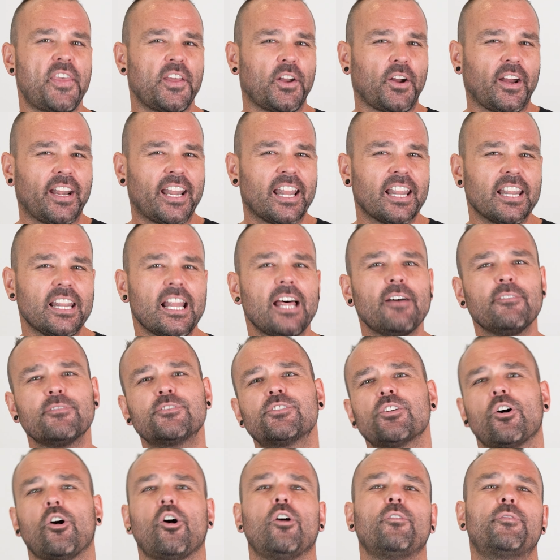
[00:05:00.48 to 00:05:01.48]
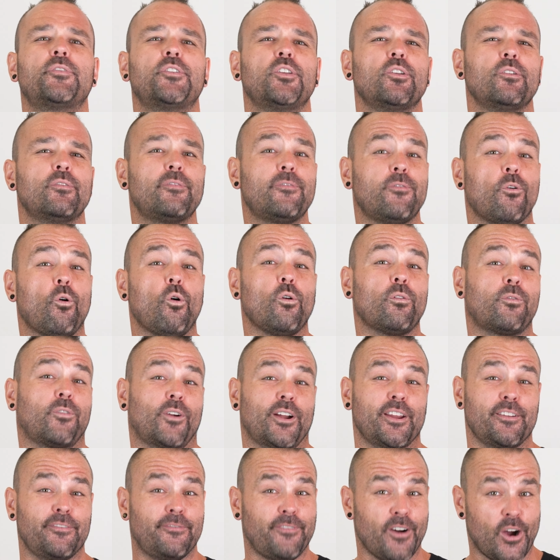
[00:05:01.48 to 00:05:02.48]
then I'd love to offer you 4
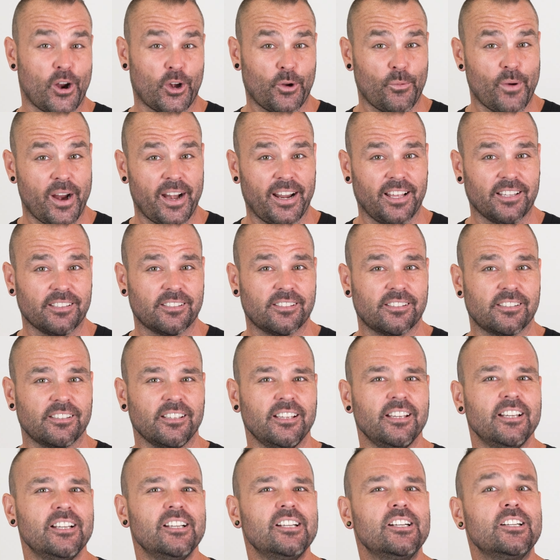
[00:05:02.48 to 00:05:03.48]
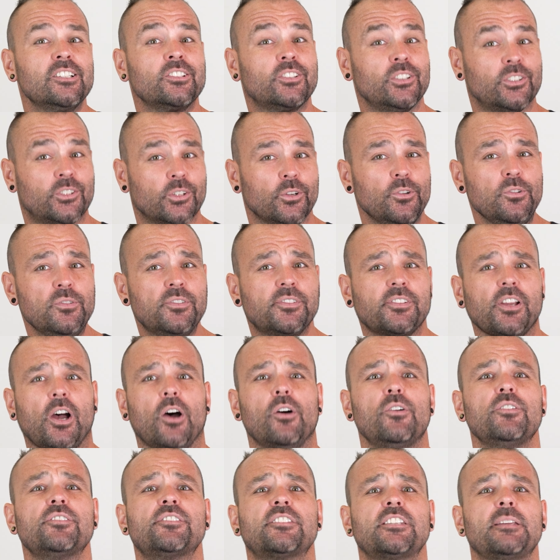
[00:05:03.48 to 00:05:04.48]
free photo edits. To do
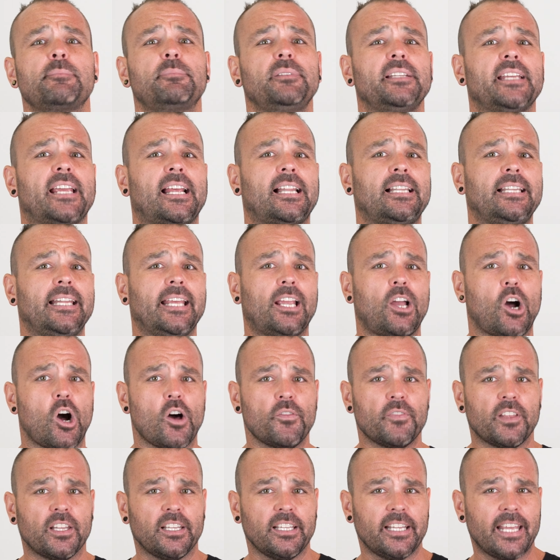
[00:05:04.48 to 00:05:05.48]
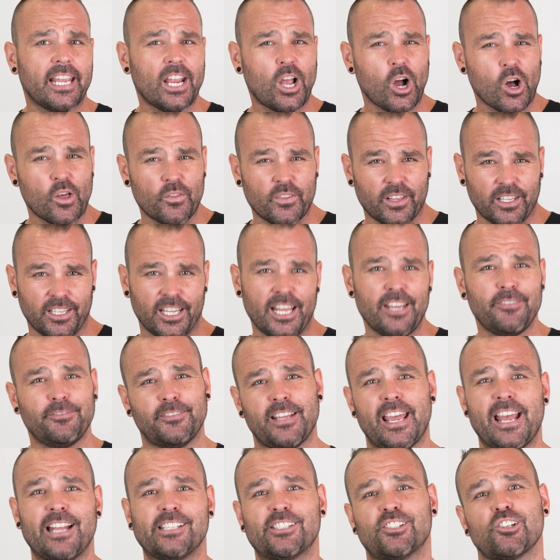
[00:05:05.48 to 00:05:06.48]
so, simply click on the link on the
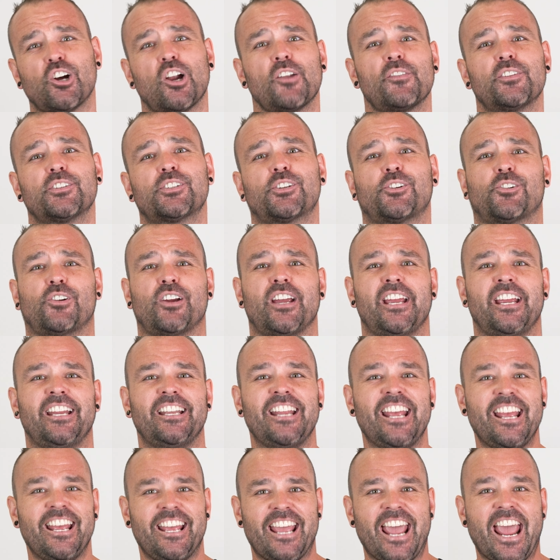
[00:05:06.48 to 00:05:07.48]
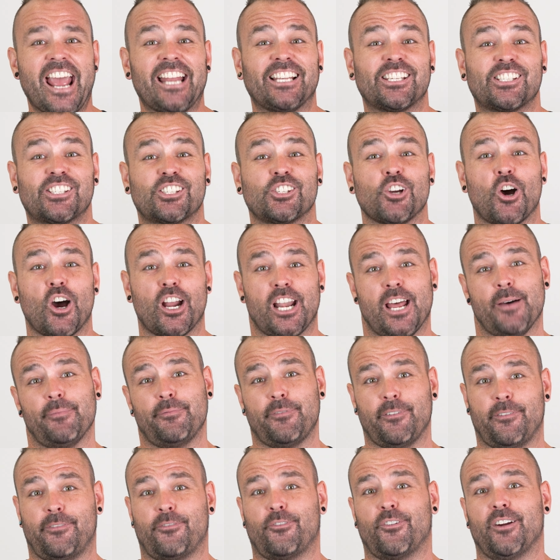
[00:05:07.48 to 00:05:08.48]
left-hand side of the screen and sign up
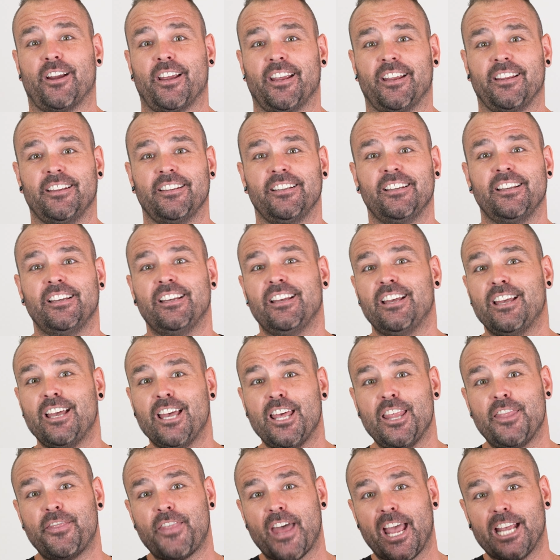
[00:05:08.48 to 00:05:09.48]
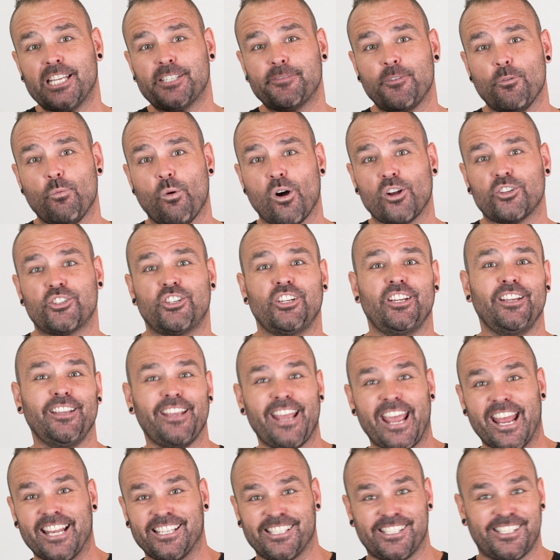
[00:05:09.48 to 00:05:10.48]
for free. Thanks for watching
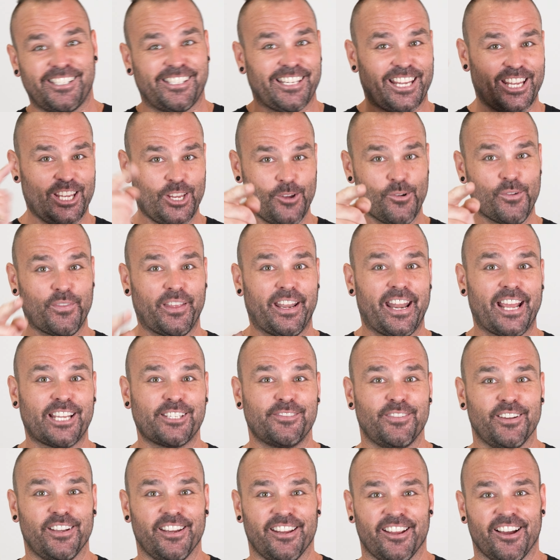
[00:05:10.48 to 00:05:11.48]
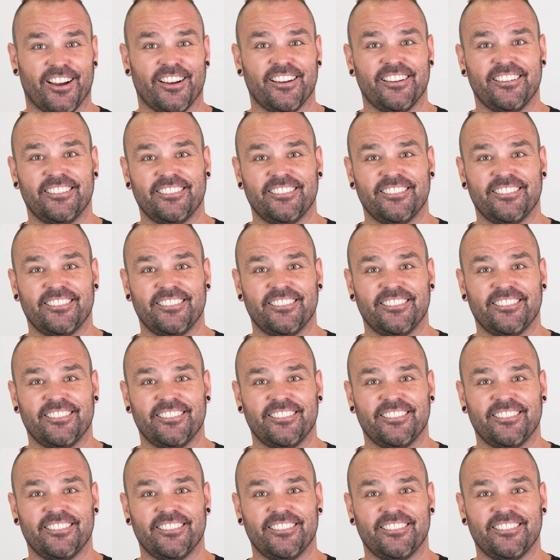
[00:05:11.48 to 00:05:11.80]
and see you on the next video.